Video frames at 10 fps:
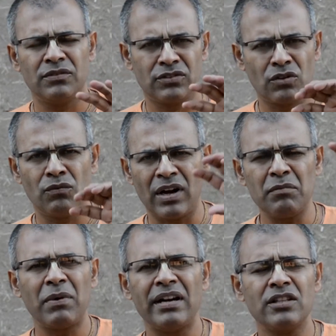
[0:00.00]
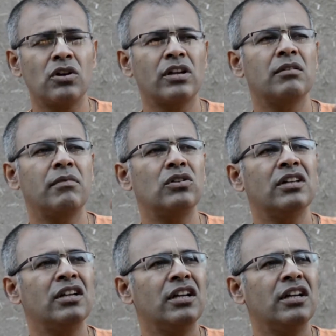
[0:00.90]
So one part is talking about